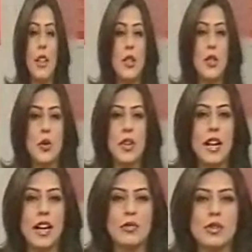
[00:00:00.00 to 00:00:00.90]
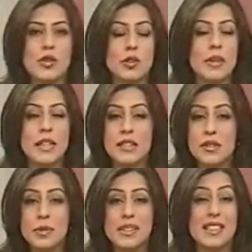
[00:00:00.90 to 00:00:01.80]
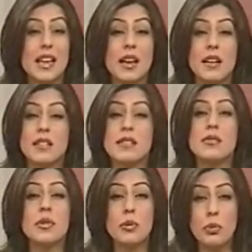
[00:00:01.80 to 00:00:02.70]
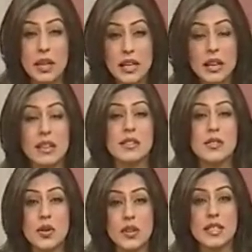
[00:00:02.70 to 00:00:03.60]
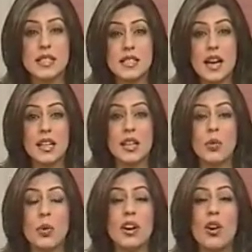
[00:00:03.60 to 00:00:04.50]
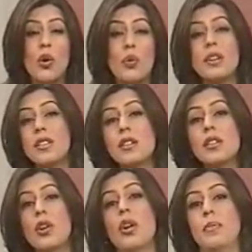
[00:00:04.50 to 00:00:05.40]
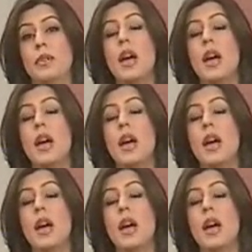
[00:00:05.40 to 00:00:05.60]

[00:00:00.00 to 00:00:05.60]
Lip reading: The storyline was not believable, the characters were weak, and the songs and styling were over the top.